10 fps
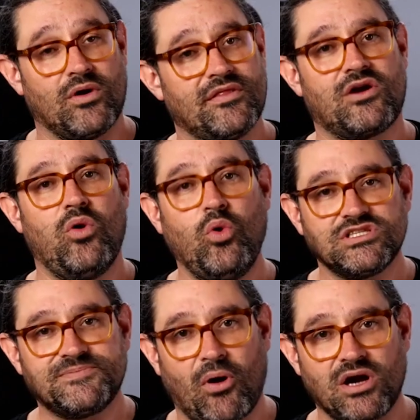One of the
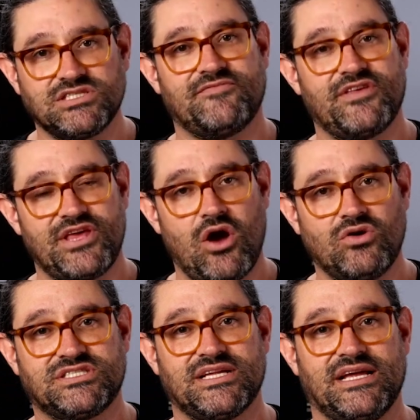coolest parts of the
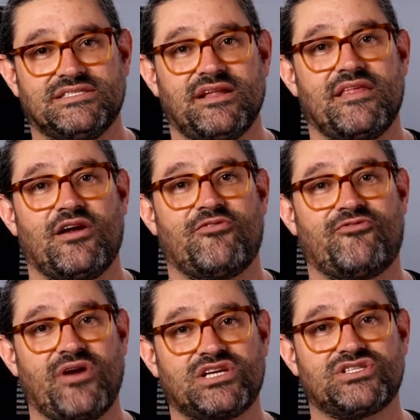yokes is their
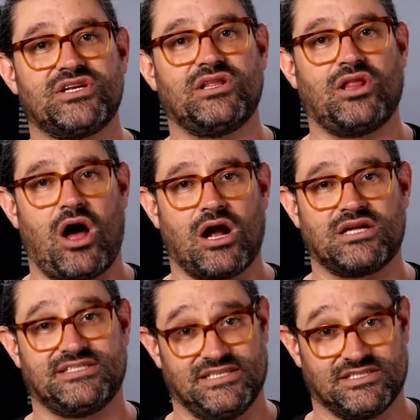friction
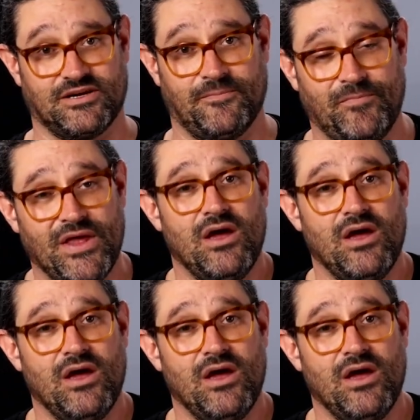lock system.